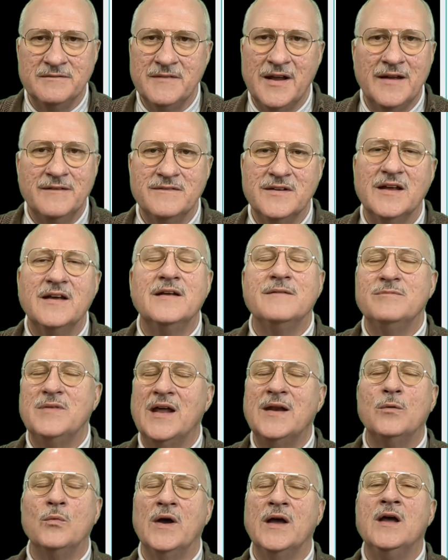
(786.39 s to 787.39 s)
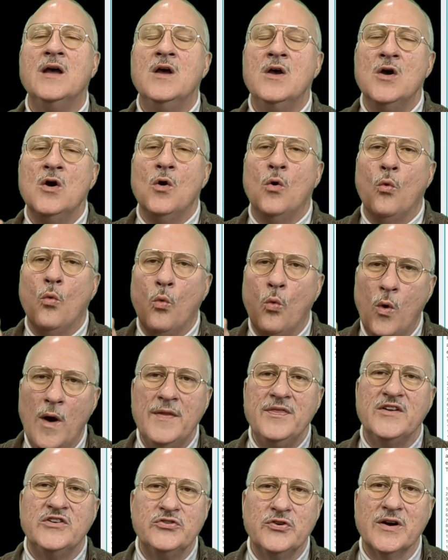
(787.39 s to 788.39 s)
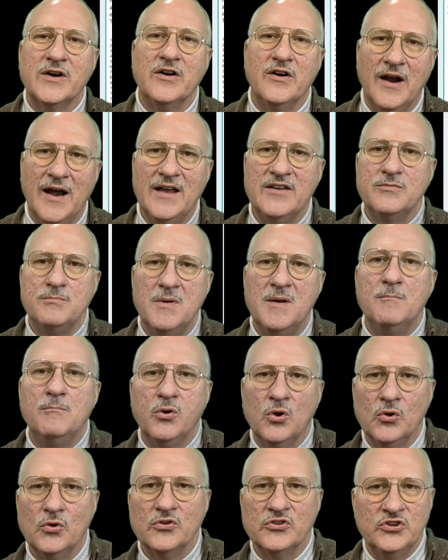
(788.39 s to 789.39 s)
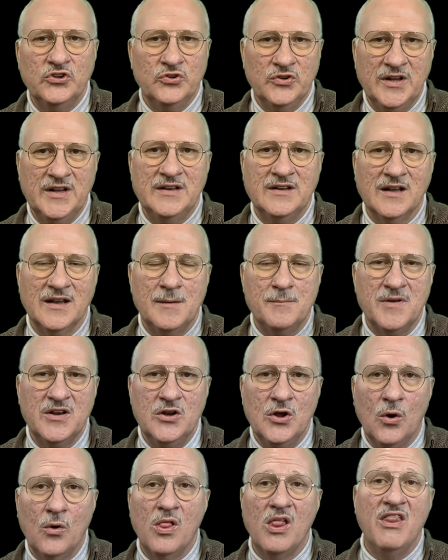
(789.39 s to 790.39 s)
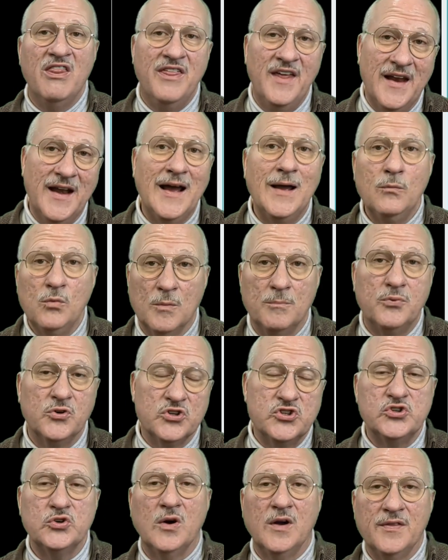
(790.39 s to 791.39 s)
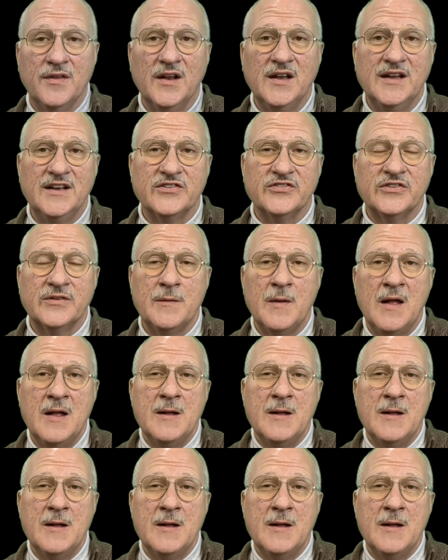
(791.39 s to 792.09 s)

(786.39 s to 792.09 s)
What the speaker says: And anyway, when the trigger has been pulled, you need to let me know. Then I will put you on the list.